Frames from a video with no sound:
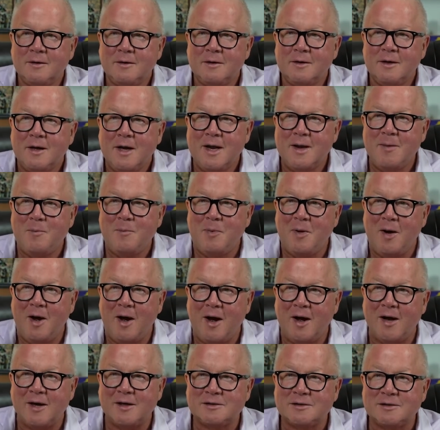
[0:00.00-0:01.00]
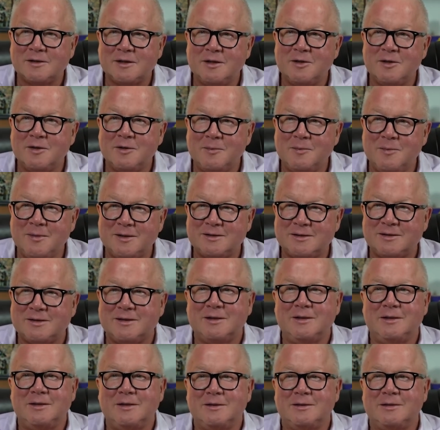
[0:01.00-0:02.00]
A pause in your
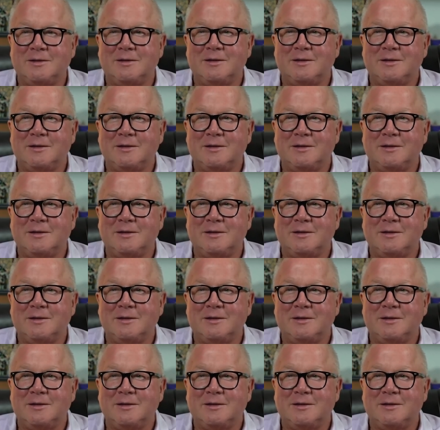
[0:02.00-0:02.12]
menses.